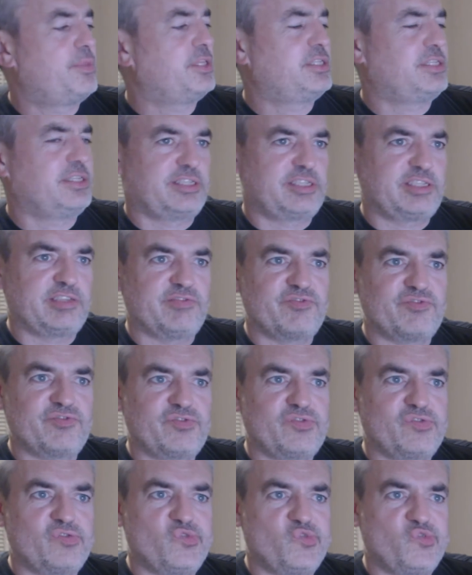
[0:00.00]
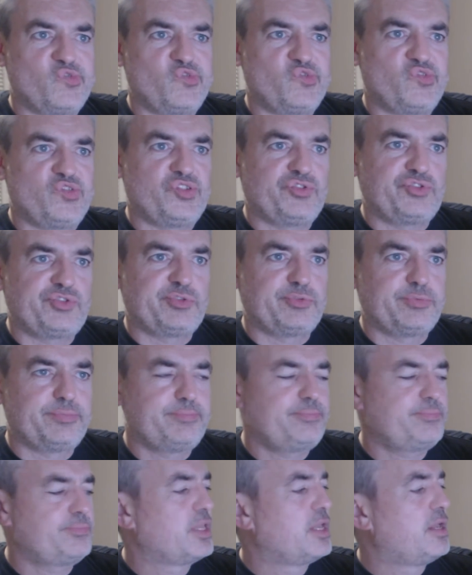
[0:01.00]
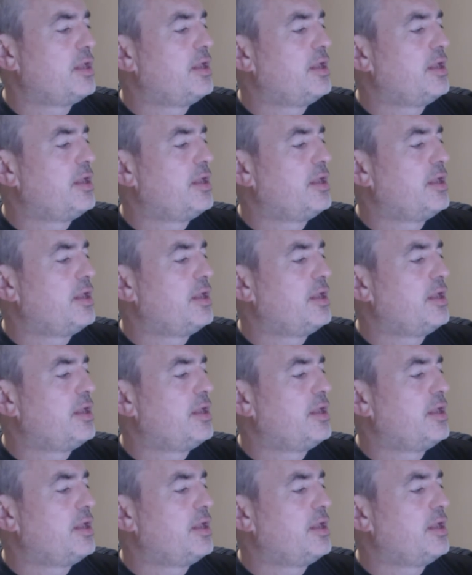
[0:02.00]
This is Subversion,